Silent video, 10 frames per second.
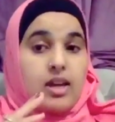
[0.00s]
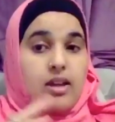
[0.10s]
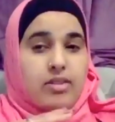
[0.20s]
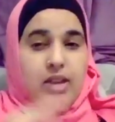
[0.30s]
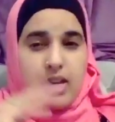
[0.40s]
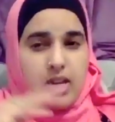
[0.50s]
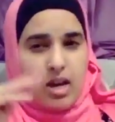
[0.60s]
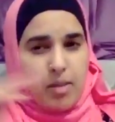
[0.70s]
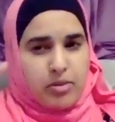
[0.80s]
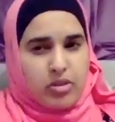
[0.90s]
They
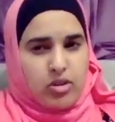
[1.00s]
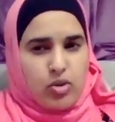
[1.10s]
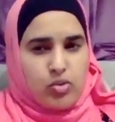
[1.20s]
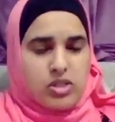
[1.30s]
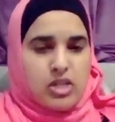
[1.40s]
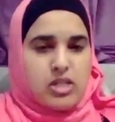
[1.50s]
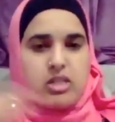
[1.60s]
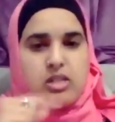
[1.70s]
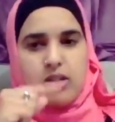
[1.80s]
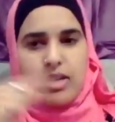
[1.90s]
upped the
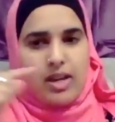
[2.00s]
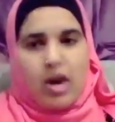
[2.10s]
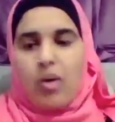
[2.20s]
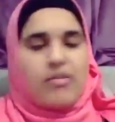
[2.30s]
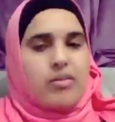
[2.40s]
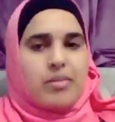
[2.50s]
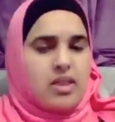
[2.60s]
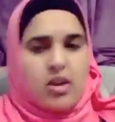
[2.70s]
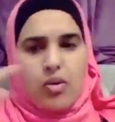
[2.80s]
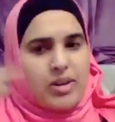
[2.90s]
doses, however many
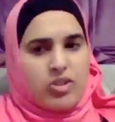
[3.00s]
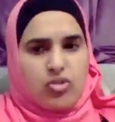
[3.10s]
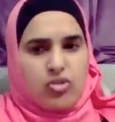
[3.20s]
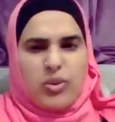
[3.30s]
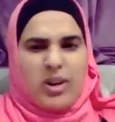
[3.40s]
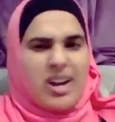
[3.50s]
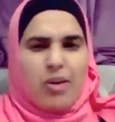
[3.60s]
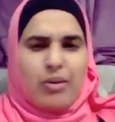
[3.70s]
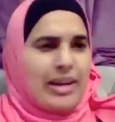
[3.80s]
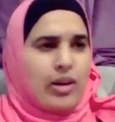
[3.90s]
they were meant to do
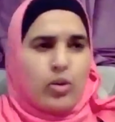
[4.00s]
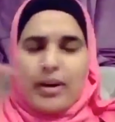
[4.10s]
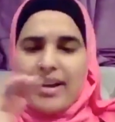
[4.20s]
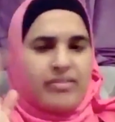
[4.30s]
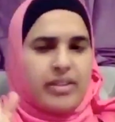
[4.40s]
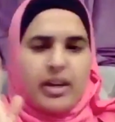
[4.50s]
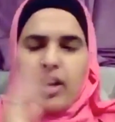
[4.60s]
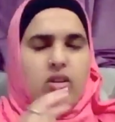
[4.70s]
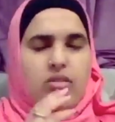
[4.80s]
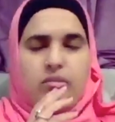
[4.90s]
hourly or whatever. I
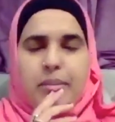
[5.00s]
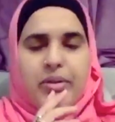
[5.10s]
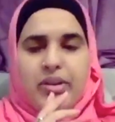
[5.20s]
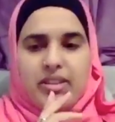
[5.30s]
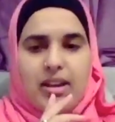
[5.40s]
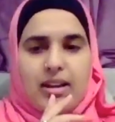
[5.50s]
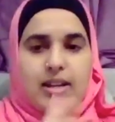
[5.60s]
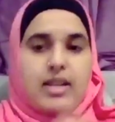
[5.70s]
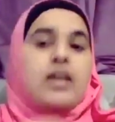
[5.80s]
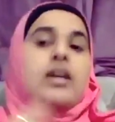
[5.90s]
can't remember
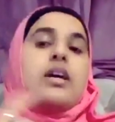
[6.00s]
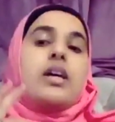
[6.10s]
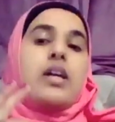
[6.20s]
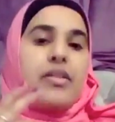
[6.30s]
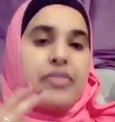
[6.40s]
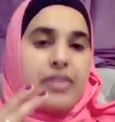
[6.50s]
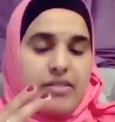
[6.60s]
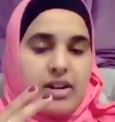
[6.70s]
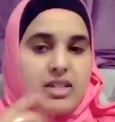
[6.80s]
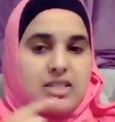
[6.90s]
exactly. They
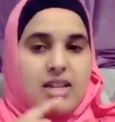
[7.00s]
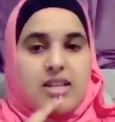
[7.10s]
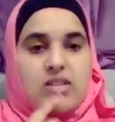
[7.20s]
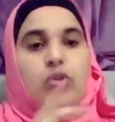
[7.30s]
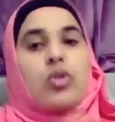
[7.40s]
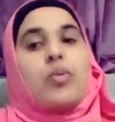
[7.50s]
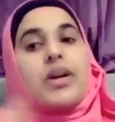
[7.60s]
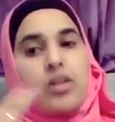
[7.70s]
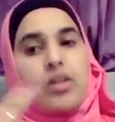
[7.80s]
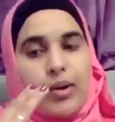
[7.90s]
realized that isn't going to work.
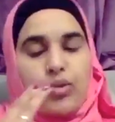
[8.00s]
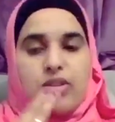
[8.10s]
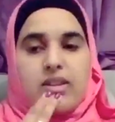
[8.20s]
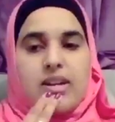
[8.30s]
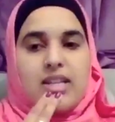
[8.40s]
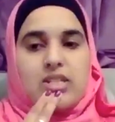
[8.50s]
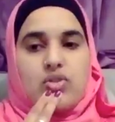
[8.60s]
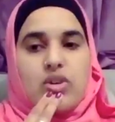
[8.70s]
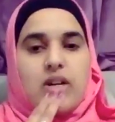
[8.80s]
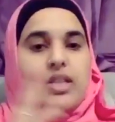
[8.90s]
They went on to the next
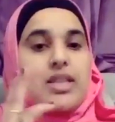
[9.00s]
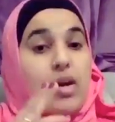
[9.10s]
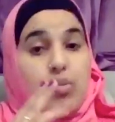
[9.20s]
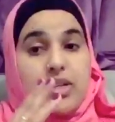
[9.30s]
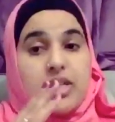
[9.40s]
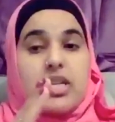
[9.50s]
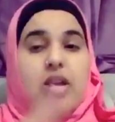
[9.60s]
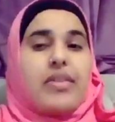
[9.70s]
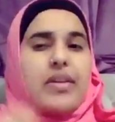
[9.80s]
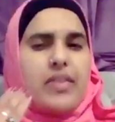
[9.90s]
drug. That one did
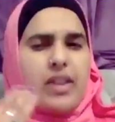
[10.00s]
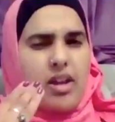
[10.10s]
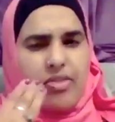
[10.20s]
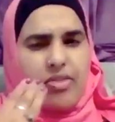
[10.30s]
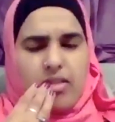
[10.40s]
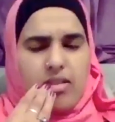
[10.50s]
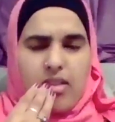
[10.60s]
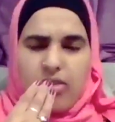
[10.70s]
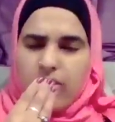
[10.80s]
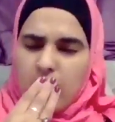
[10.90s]
nothing. Then
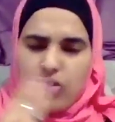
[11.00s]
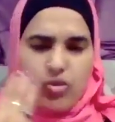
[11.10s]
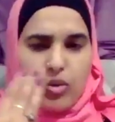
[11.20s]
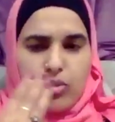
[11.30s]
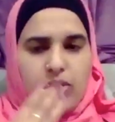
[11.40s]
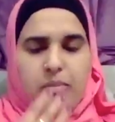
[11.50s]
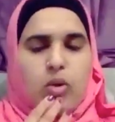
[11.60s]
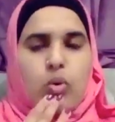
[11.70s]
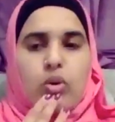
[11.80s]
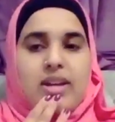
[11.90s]
the third drug was something
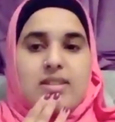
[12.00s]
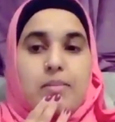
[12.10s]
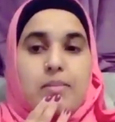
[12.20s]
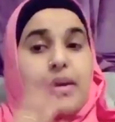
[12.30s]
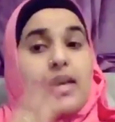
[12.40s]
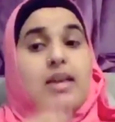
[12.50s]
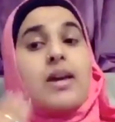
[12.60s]
called SNP.